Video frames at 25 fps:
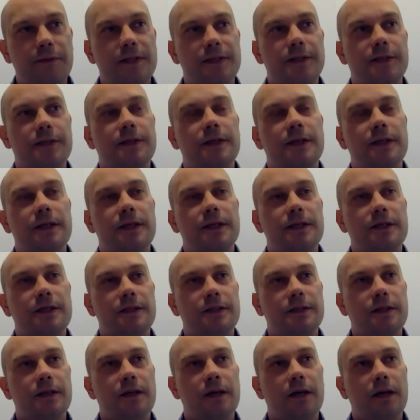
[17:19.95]

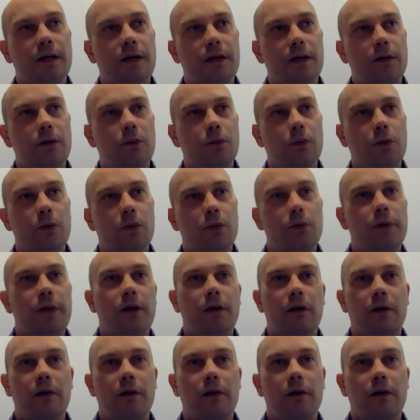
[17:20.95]
It's where
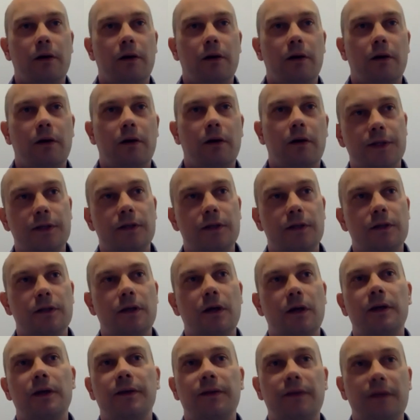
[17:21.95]
we are from the
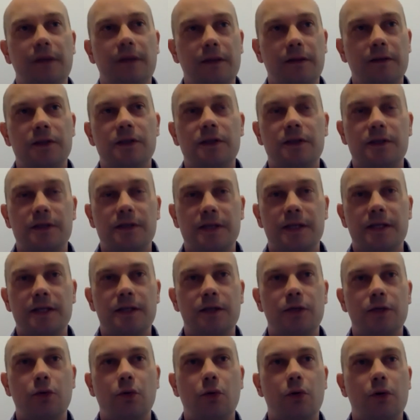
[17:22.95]
past, and I think
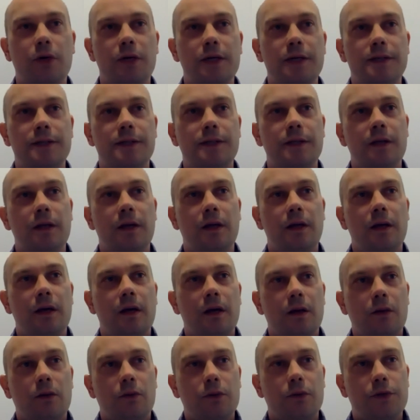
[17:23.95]
success stories
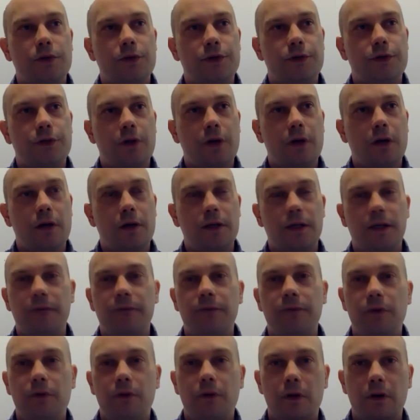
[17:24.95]
which give
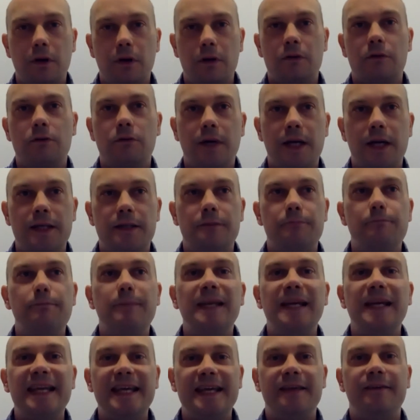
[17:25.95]
you a great
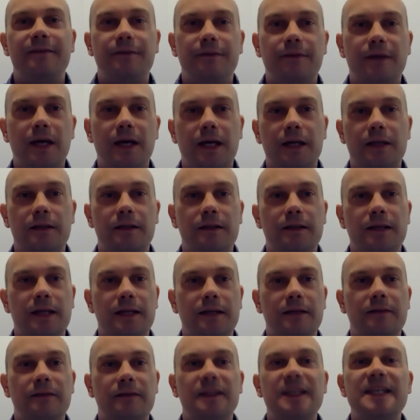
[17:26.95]
belief
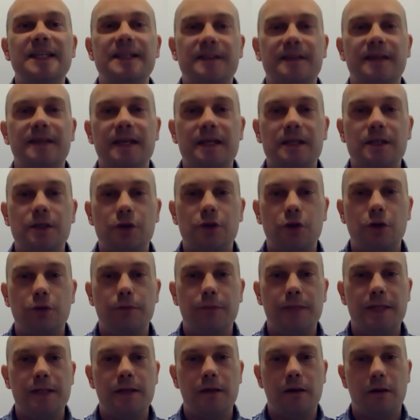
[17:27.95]
that these things could
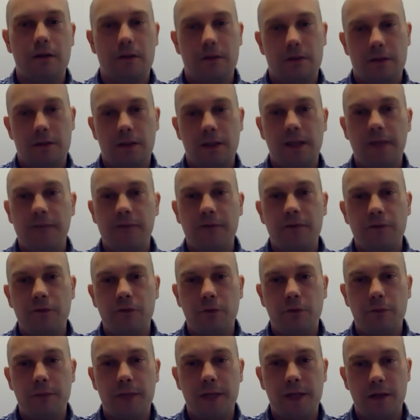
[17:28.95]
be done even
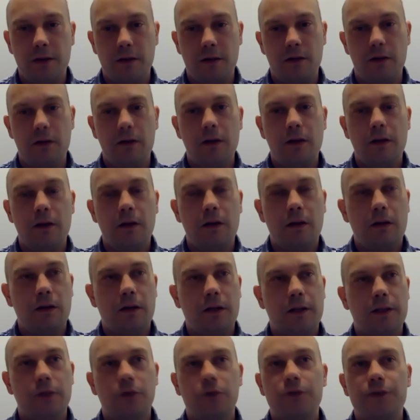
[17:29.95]
from here,
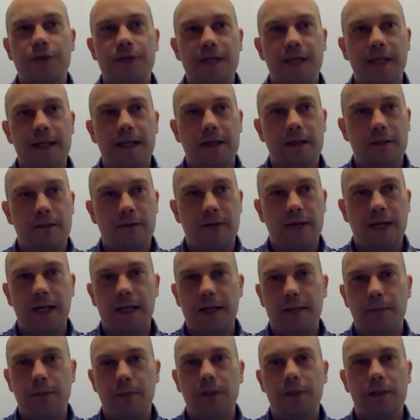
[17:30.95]
like not Silicon
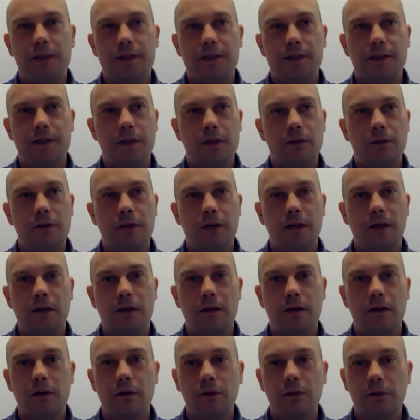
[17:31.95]
Valley, but Estonia,
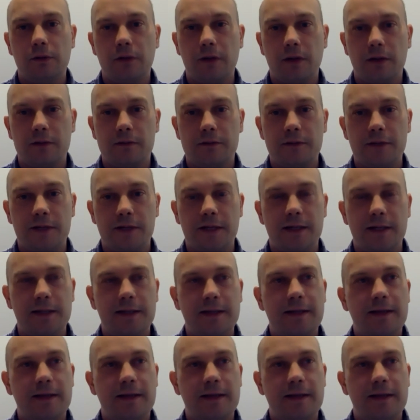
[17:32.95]
a cold country,